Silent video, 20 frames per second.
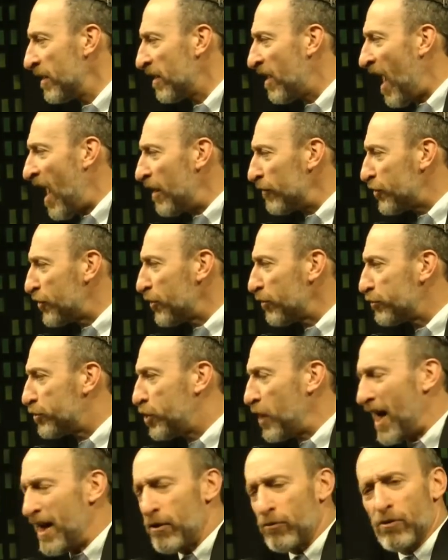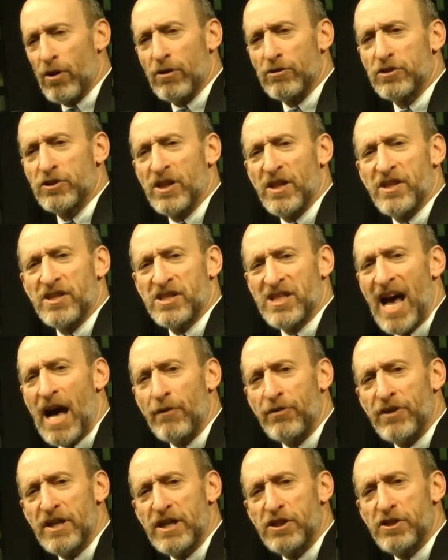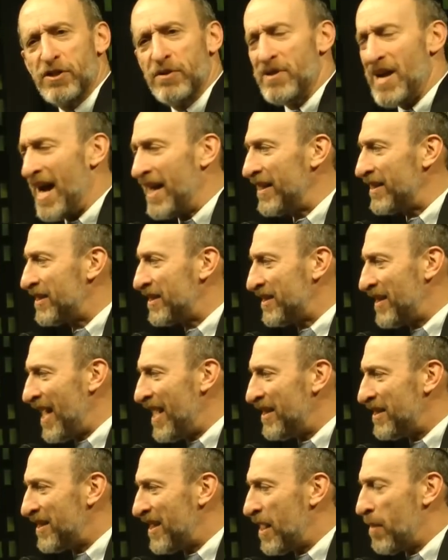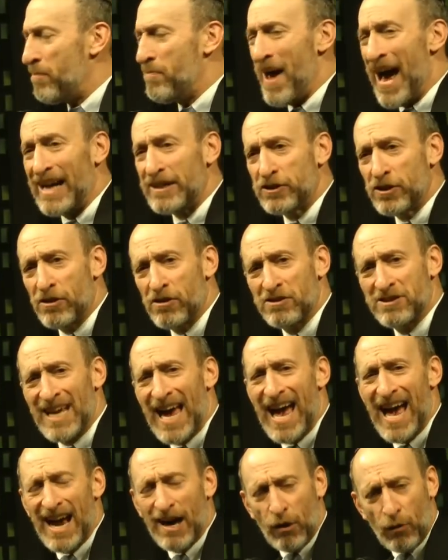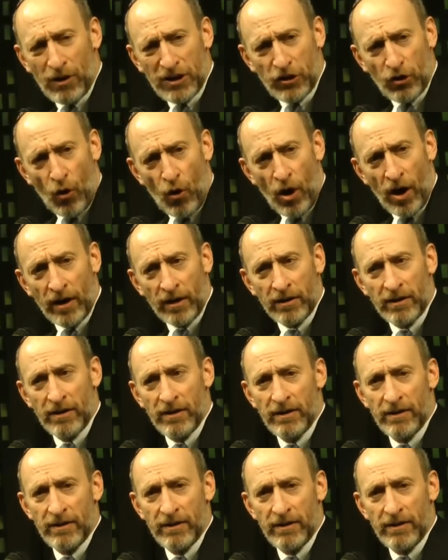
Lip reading: consul general to the Southeast United States and ambassador to Ecuador.